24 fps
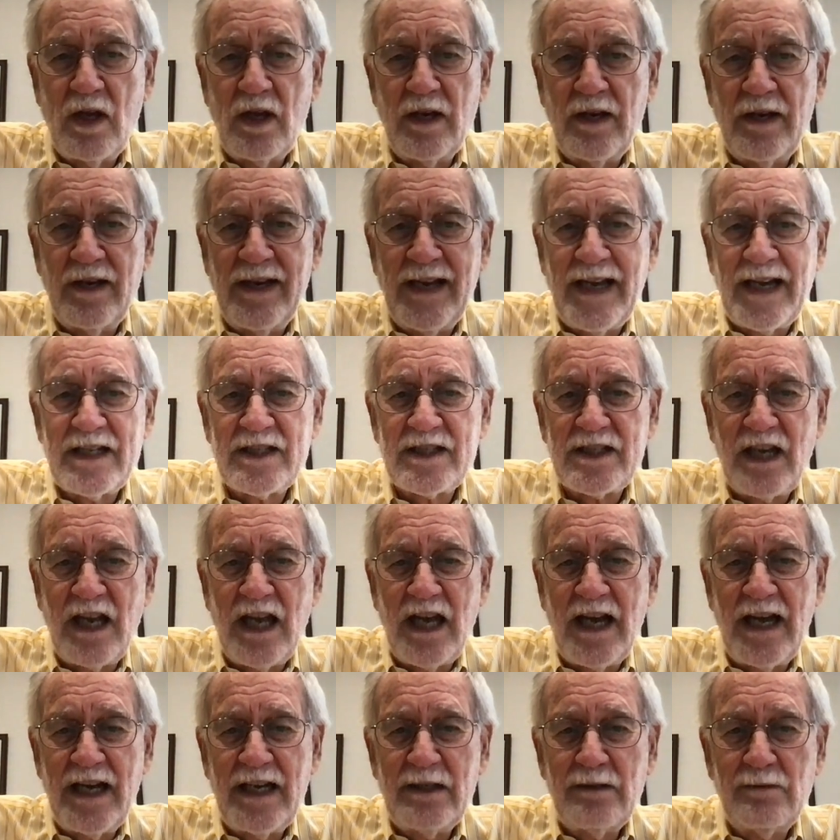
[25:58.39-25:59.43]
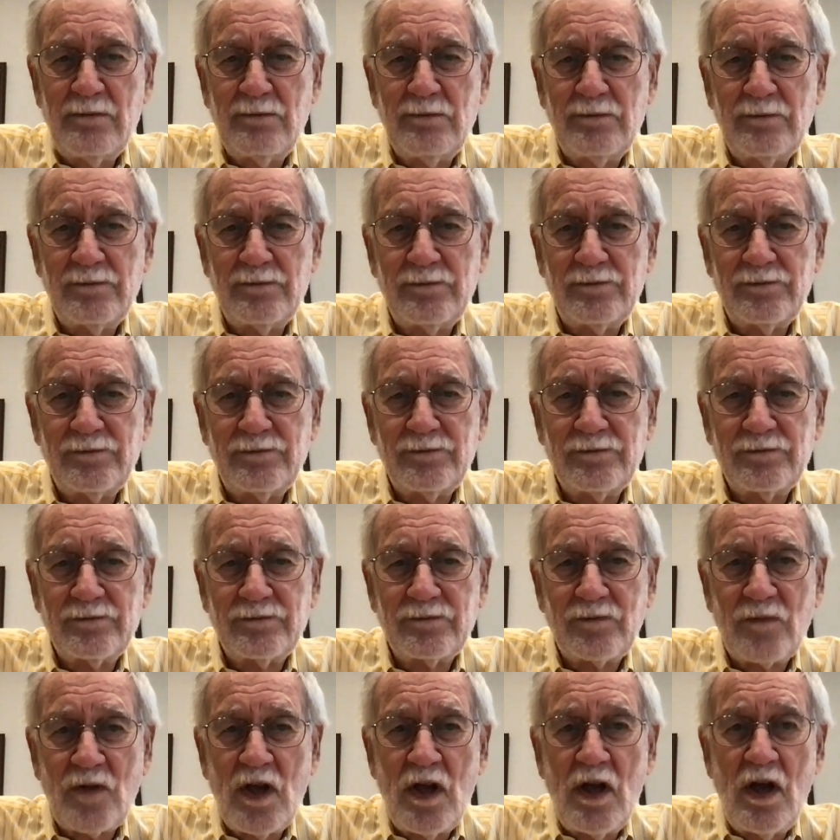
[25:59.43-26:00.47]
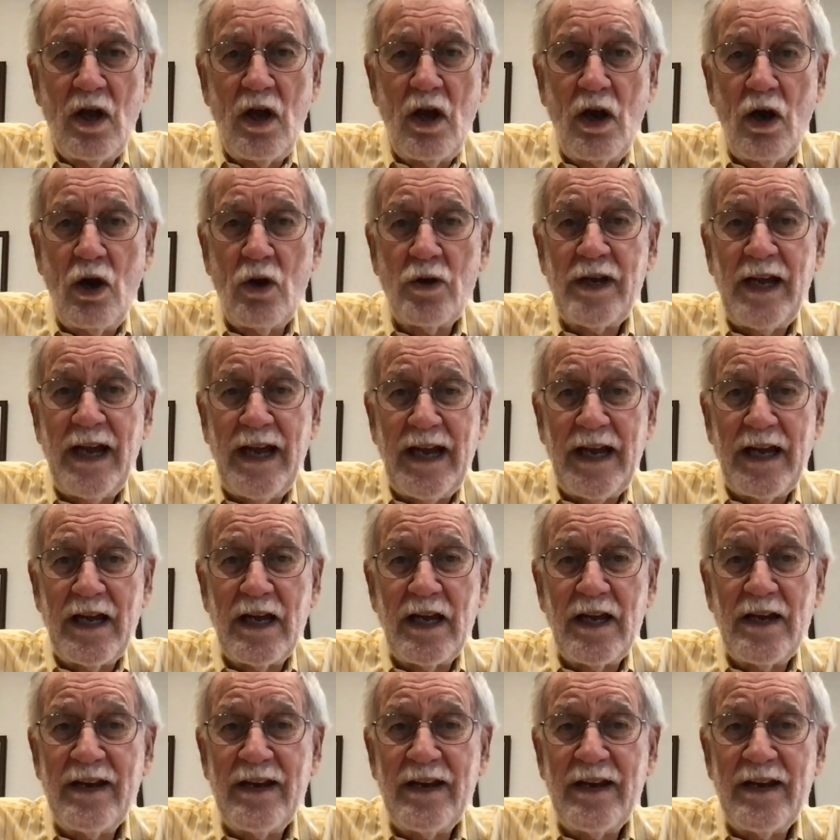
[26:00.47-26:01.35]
Next slide. Okay,